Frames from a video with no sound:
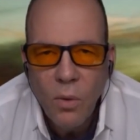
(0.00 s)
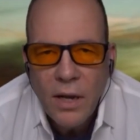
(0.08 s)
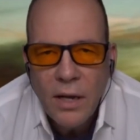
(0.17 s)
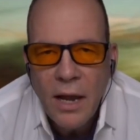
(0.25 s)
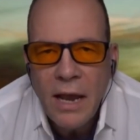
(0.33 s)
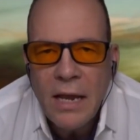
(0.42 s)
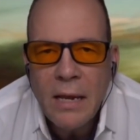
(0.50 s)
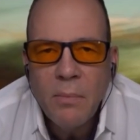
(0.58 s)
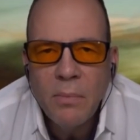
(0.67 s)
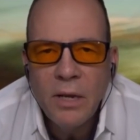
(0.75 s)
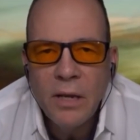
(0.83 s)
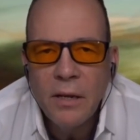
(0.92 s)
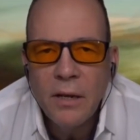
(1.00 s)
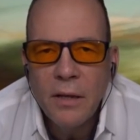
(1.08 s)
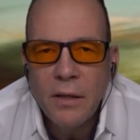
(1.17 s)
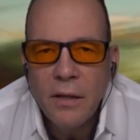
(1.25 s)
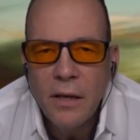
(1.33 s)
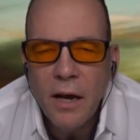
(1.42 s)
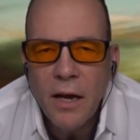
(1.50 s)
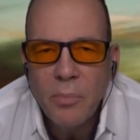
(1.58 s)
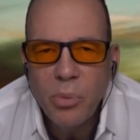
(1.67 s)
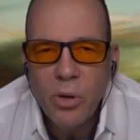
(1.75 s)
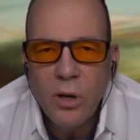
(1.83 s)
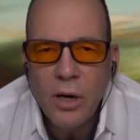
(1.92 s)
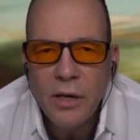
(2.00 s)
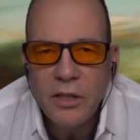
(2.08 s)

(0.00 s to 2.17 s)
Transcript: what name did God put on